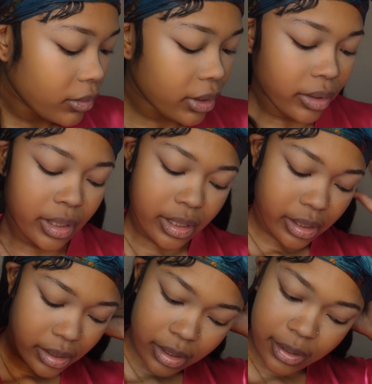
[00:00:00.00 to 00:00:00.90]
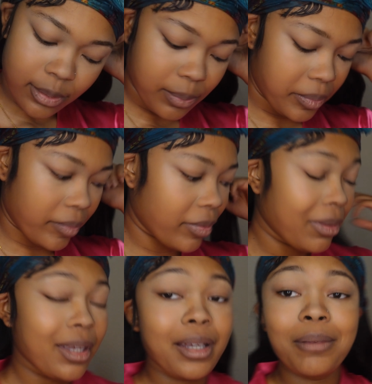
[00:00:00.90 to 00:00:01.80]
okay guys, so
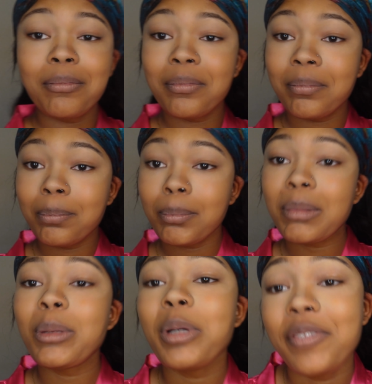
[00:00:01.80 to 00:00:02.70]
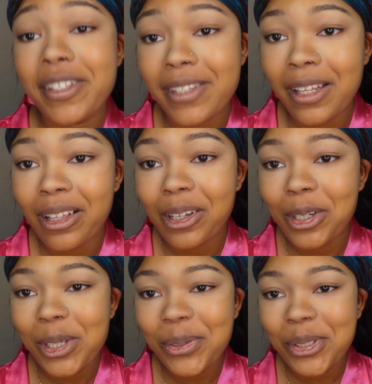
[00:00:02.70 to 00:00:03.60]
my boyfriend said I look a
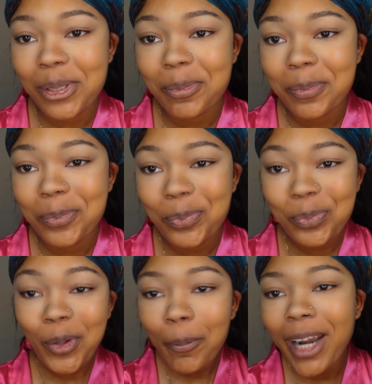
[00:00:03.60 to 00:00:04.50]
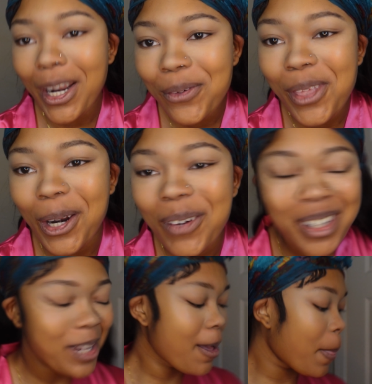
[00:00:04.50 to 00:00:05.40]
ghost, but I knew that
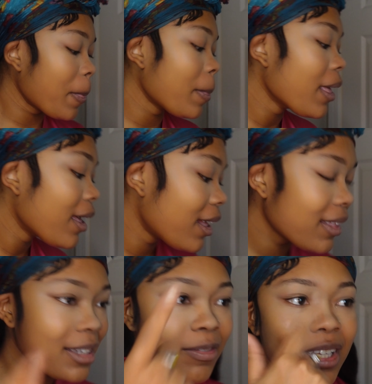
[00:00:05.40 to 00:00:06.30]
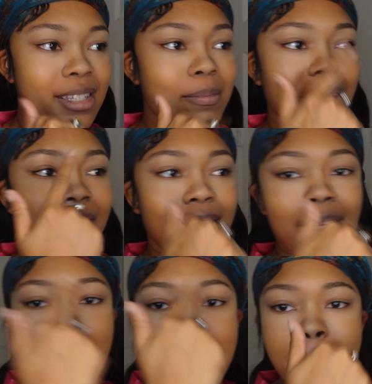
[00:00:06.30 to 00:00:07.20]
already. Let's fix
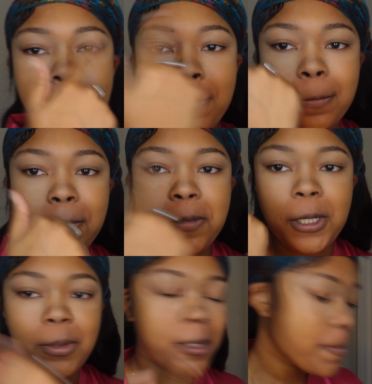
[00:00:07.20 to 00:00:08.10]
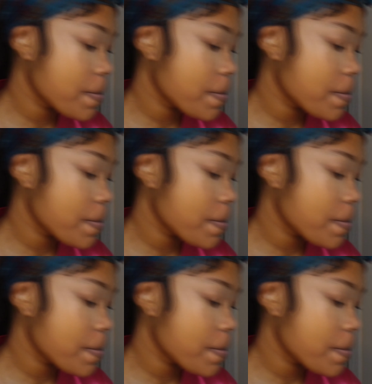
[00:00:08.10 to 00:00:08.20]
my nose.